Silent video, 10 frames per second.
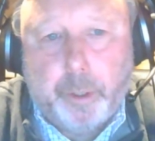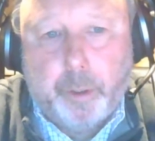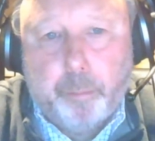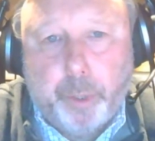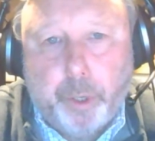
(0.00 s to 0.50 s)

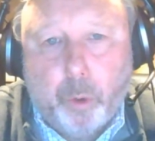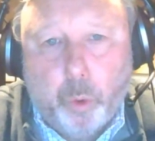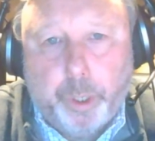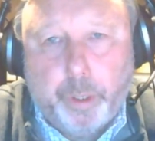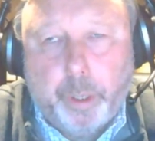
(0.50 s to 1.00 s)
per
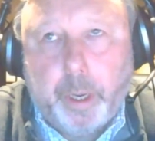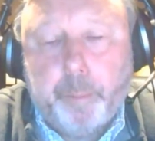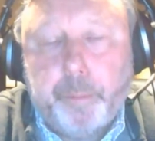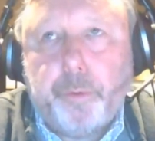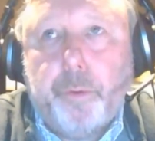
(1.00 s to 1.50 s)
order that
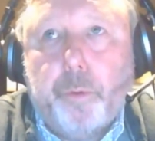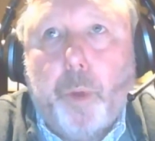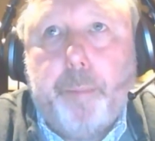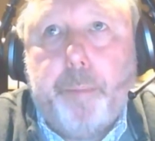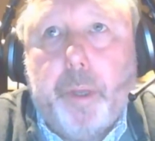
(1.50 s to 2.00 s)
comes through the
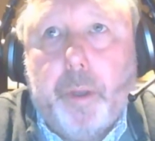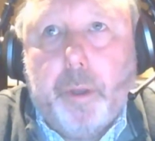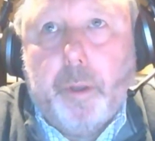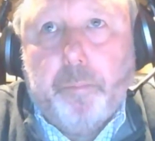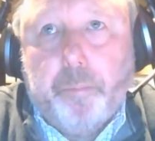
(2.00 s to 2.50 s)
web,
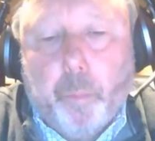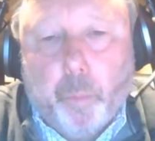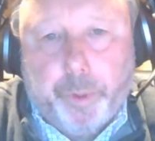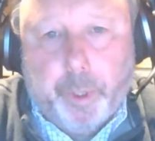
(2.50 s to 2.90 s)
with the